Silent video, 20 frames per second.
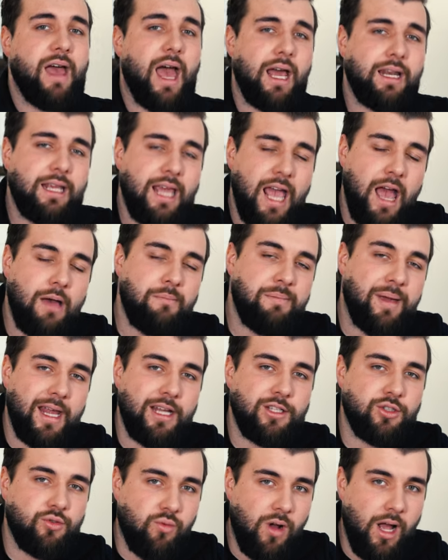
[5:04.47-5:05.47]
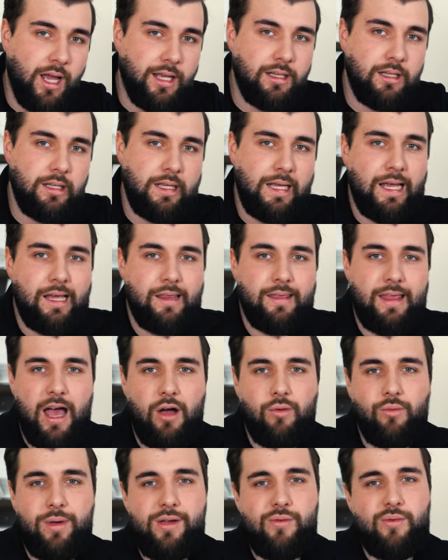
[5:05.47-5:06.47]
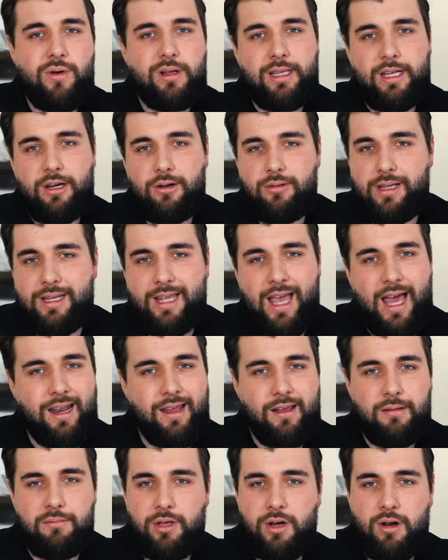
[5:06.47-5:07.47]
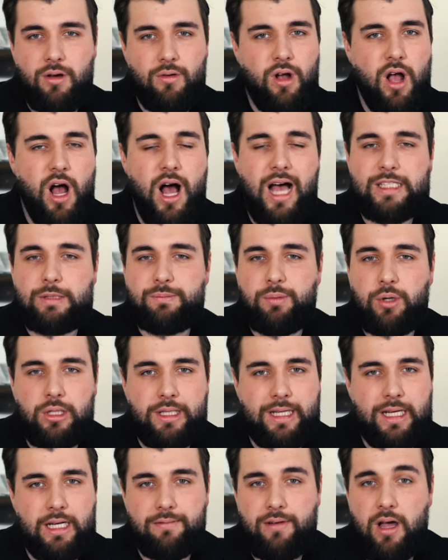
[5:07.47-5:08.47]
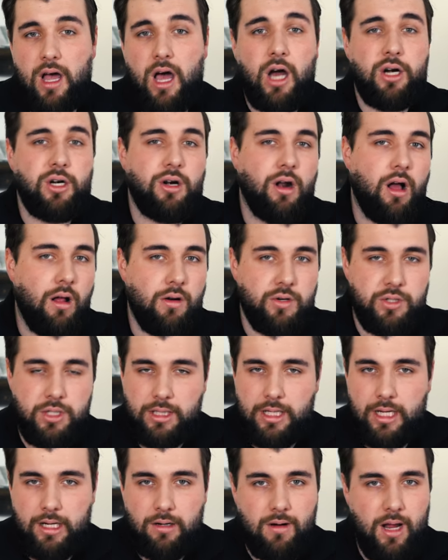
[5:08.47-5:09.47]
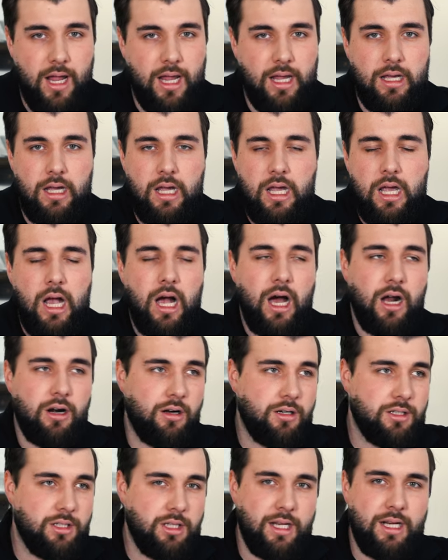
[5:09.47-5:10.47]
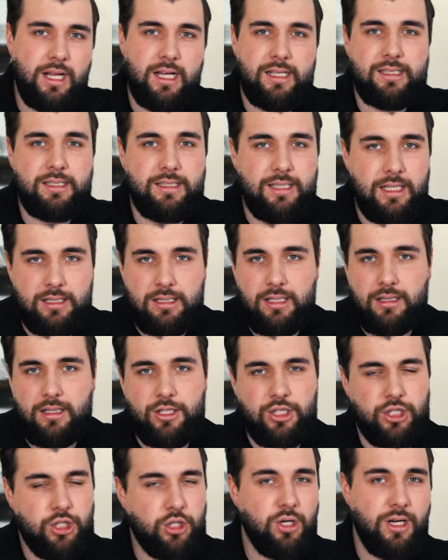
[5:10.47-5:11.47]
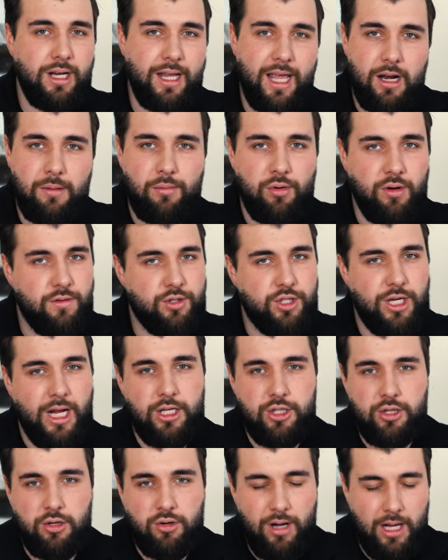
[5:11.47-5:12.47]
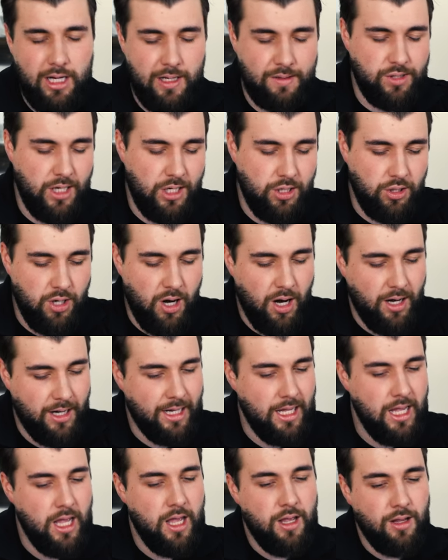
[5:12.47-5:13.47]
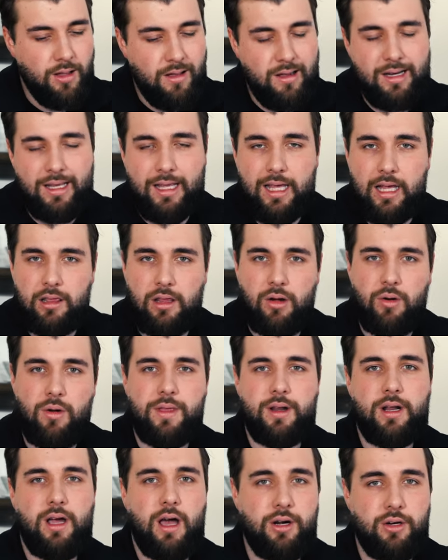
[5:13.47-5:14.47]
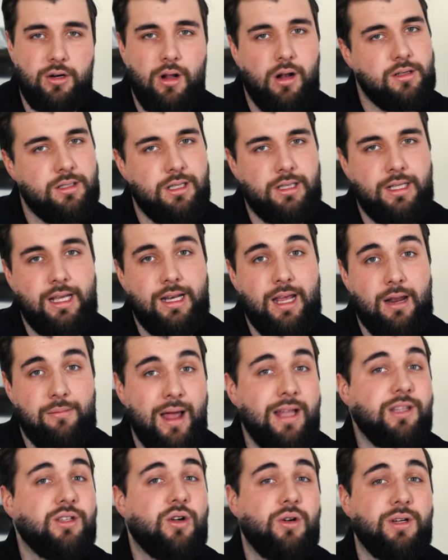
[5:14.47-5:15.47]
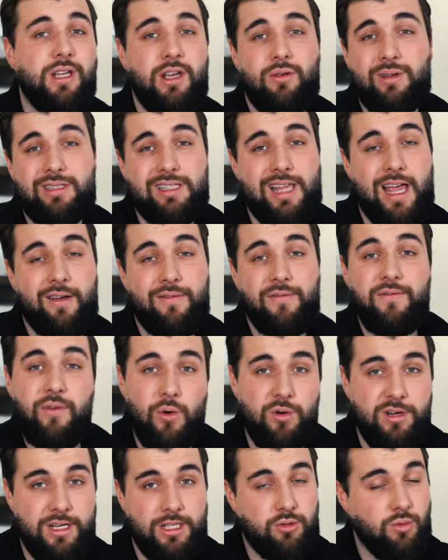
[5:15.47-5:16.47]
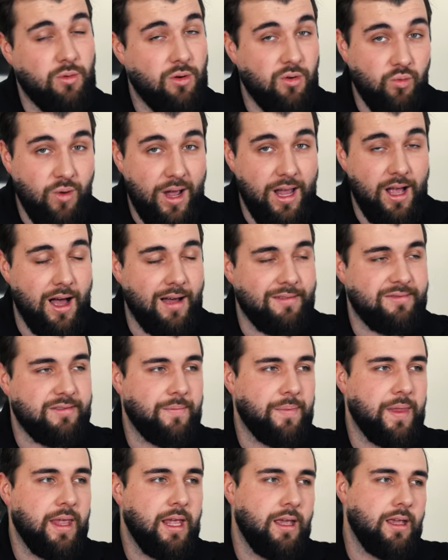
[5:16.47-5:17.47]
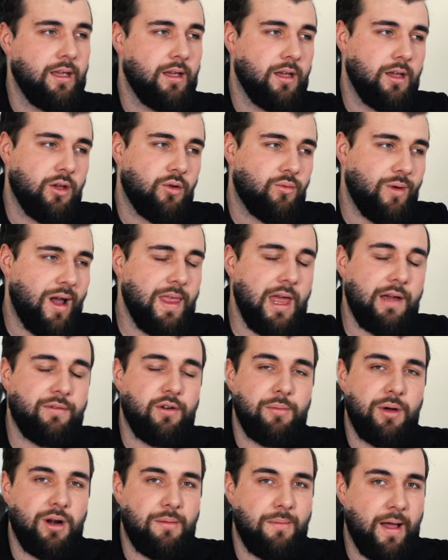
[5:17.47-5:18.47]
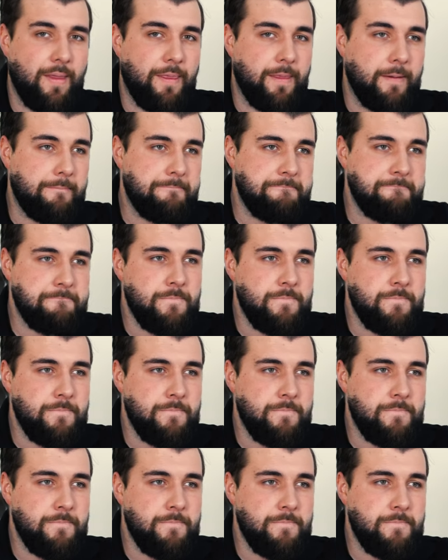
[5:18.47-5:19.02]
had campaigns run that we were literally getting, you know, cost per lead of $100 a lead, right? $100 lead consistently, just couldn't get improved, change your creative, change your targeting, couldn't get lower than $100 lead, and my target was like 40, so we were way off. Ran that for about a month.